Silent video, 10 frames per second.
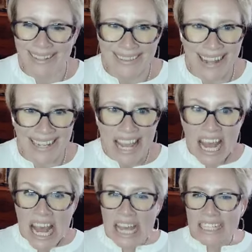Like,
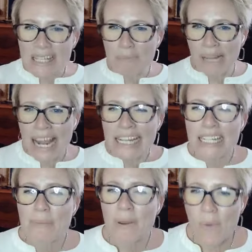explain
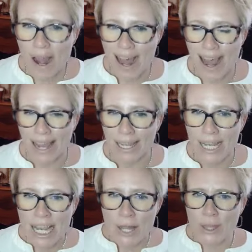to me why
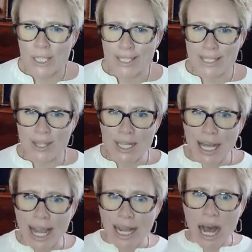this is the
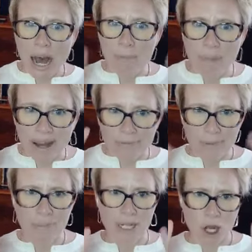like above
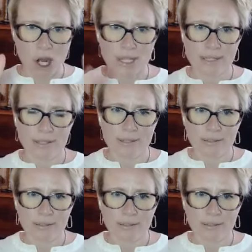and beyond.